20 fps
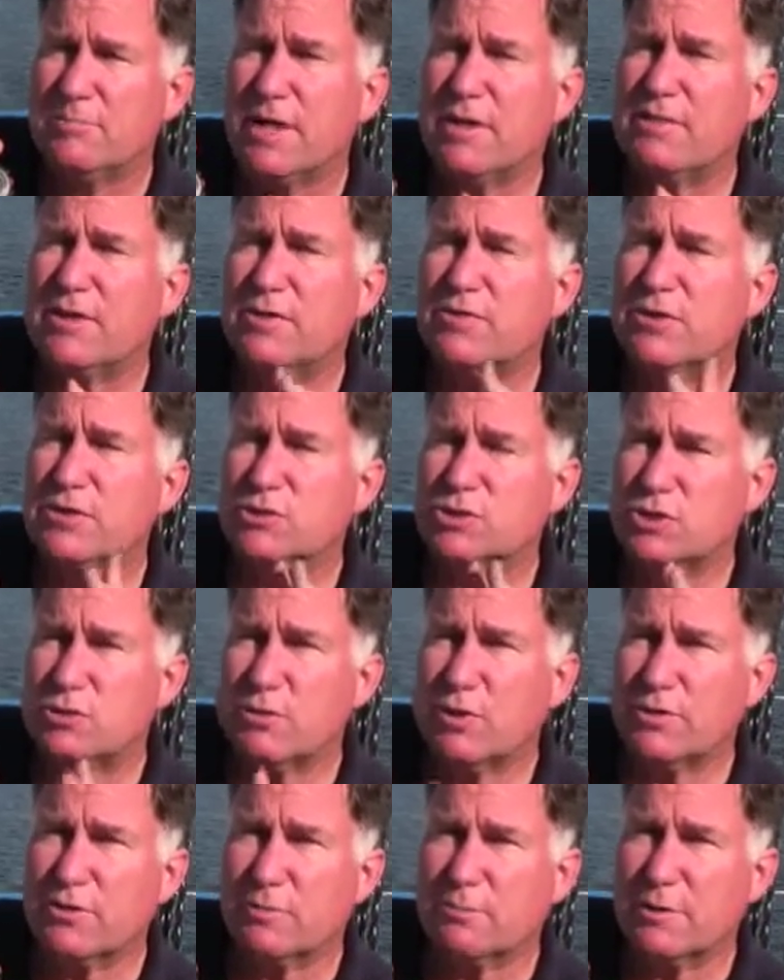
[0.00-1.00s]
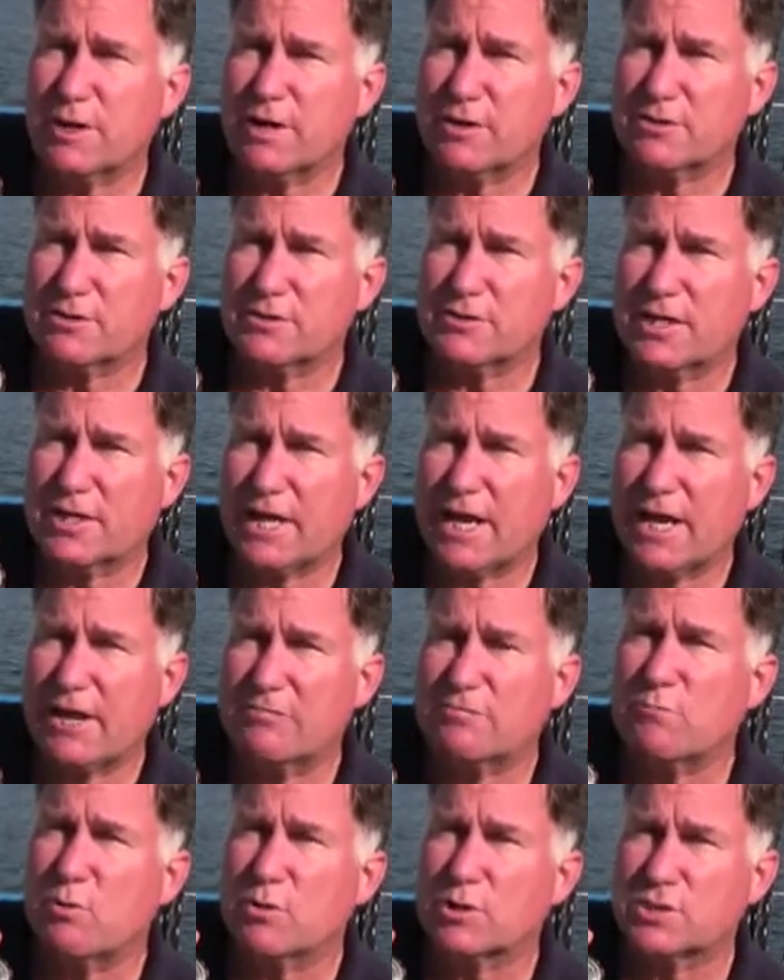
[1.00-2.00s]
And then there are 2 other models that
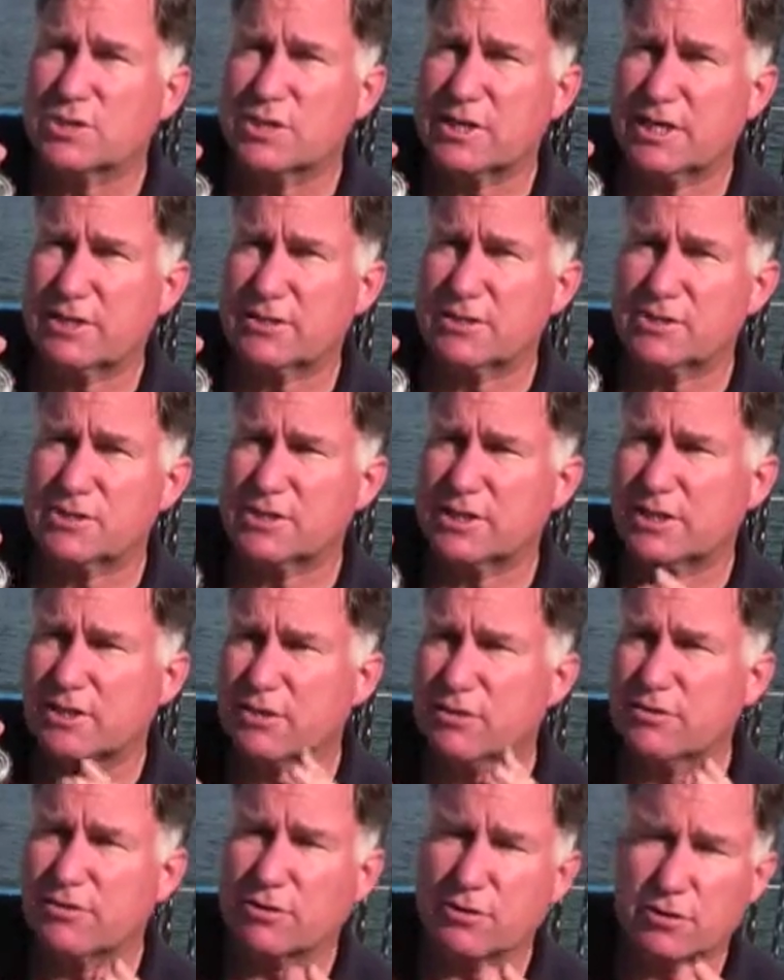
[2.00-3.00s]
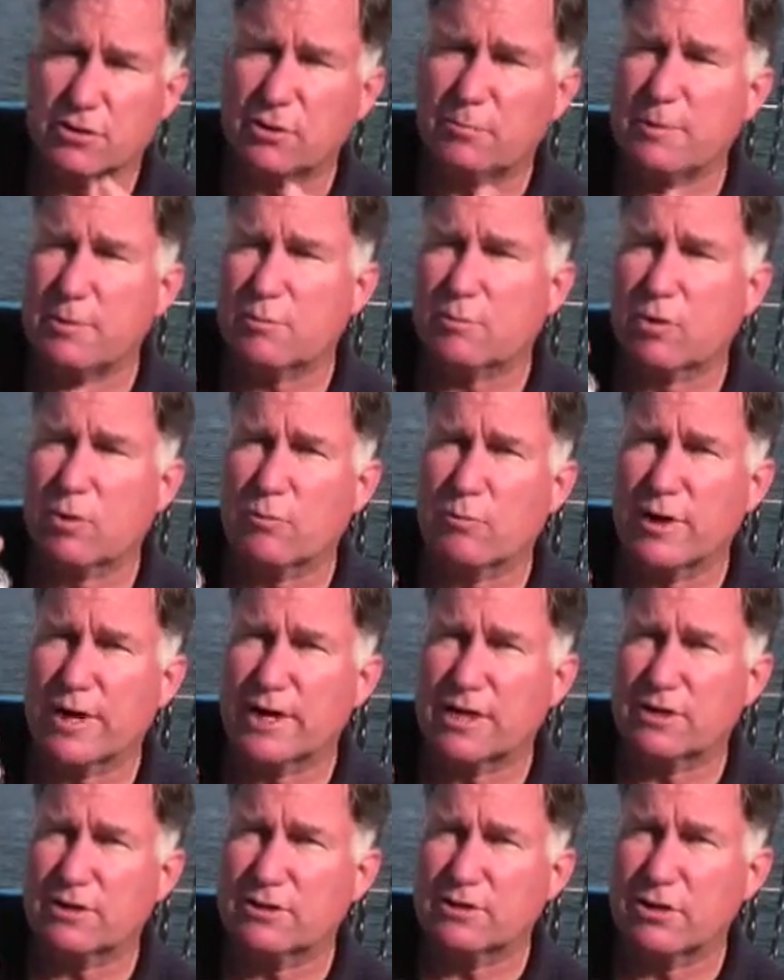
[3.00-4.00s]
have more stainless steel and they're a little bit more
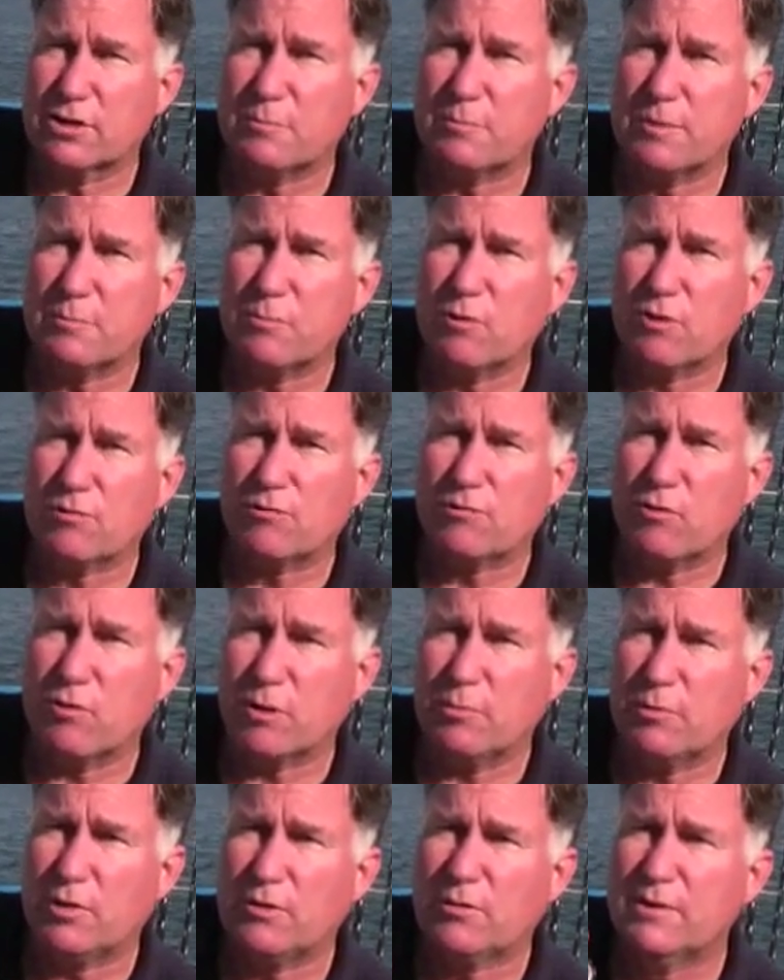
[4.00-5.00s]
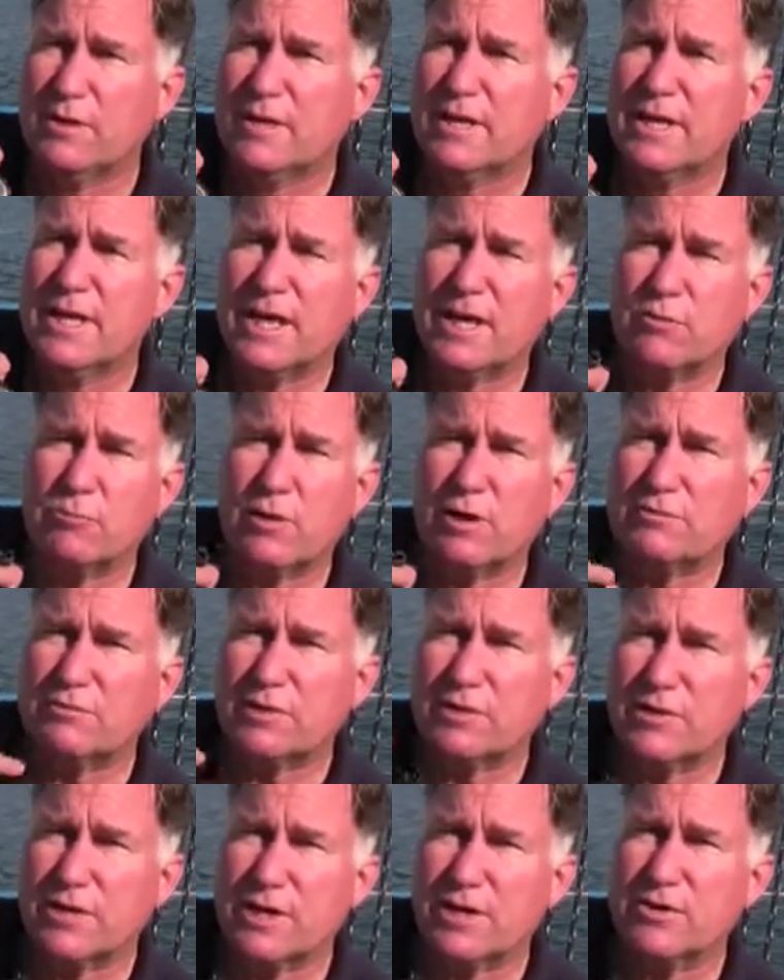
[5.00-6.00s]
rugged, a little bit more formal, in
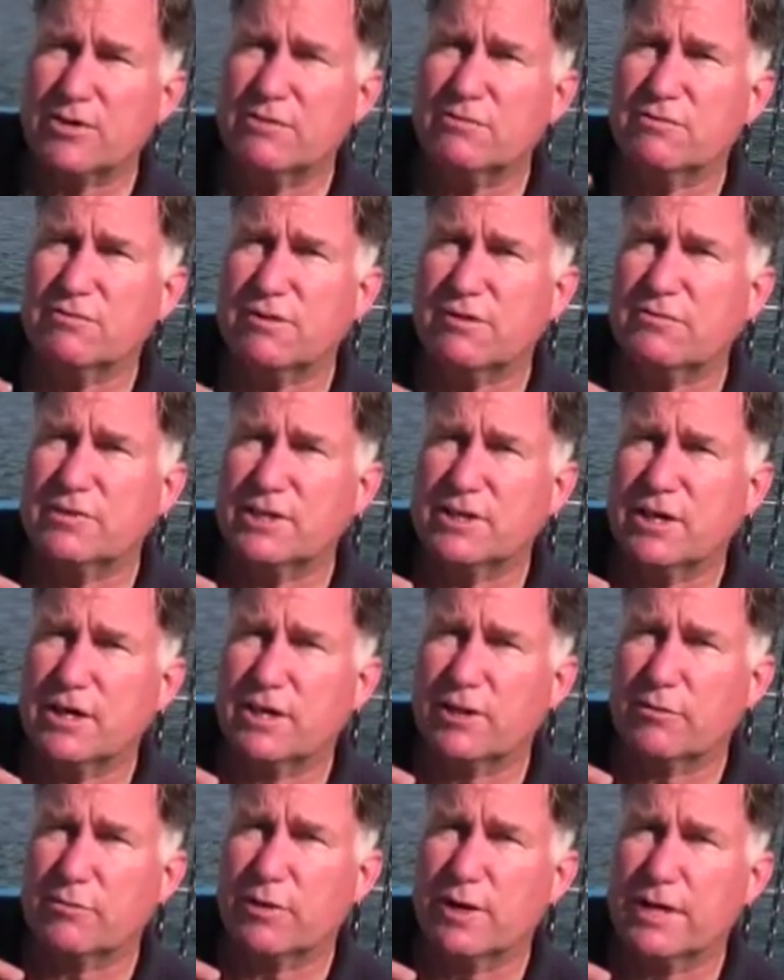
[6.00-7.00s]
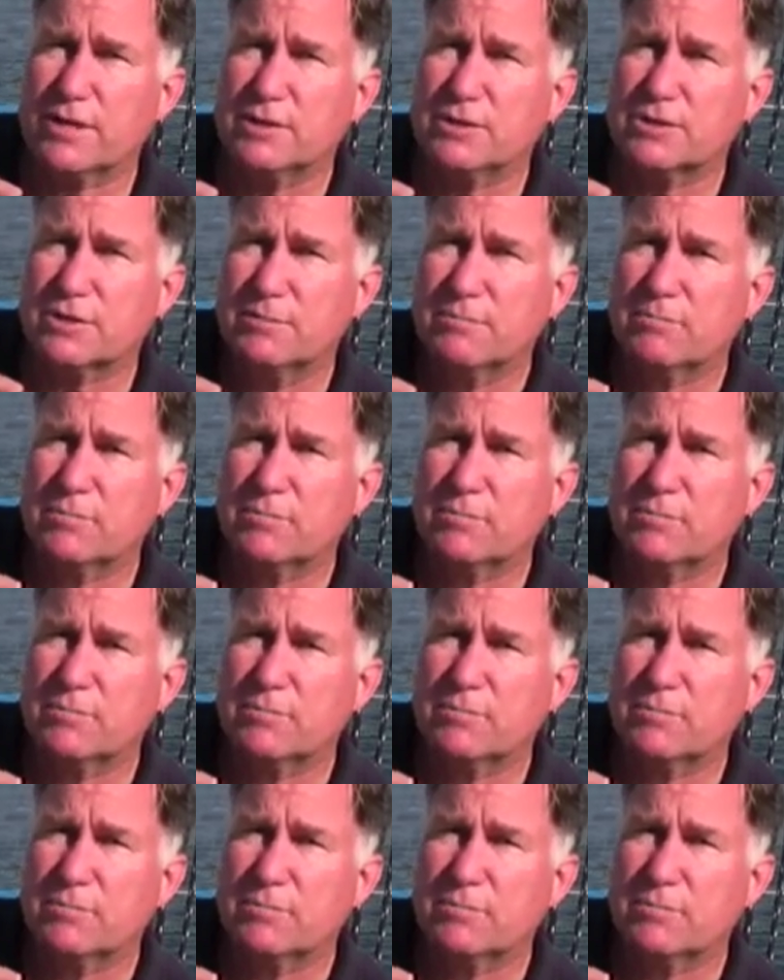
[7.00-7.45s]
roughly the $150 range.